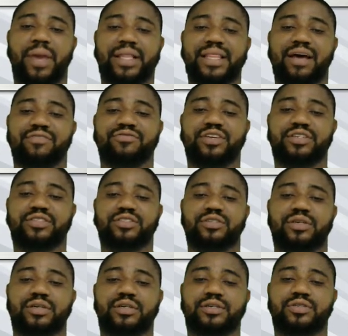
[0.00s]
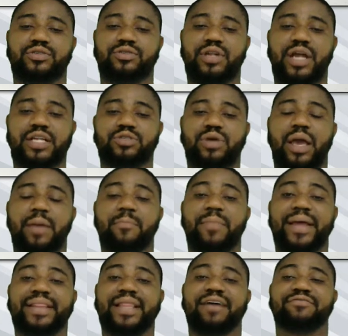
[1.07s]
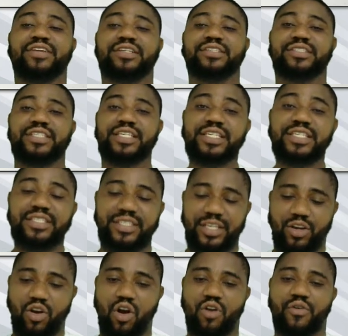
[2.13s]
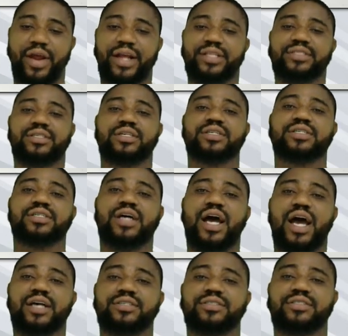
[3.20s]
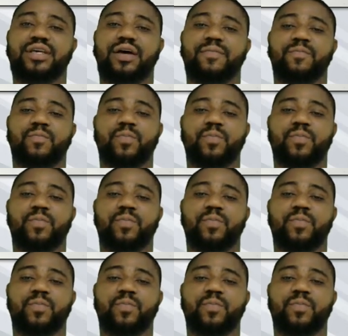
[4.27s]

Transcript: Metaphase. So that is why metaphase is the correct answer.